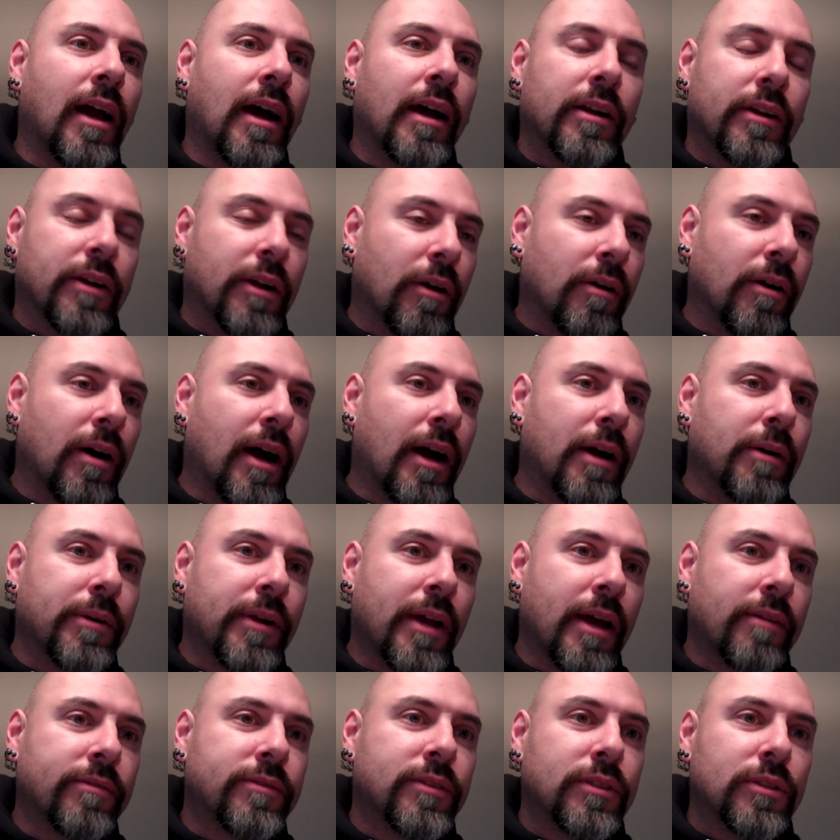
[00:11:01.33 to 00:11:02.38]
I don't know, I would
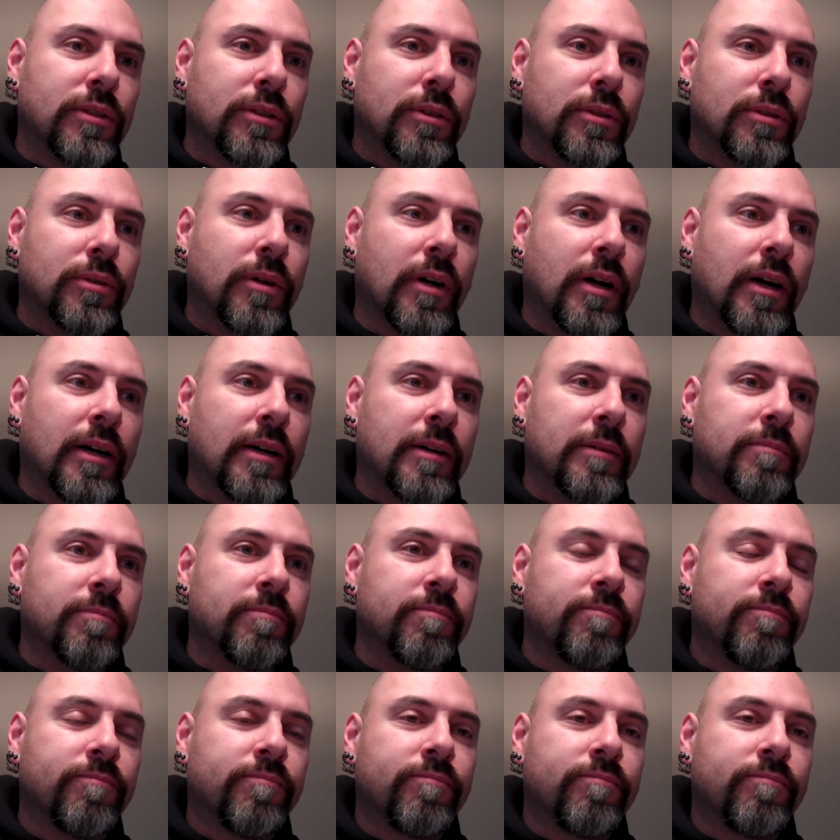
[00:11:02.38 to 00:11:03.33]
have to